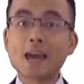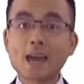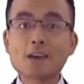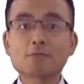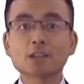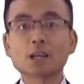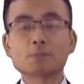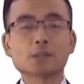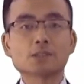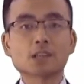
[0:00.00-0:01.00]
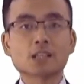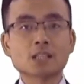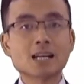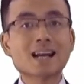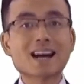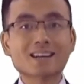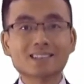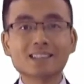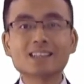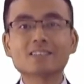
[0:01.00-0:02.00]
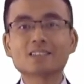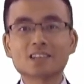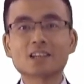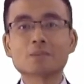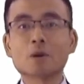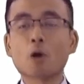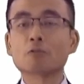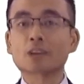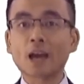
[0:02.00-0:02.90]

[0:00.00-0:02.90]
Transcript: Here for APC, I lead the team of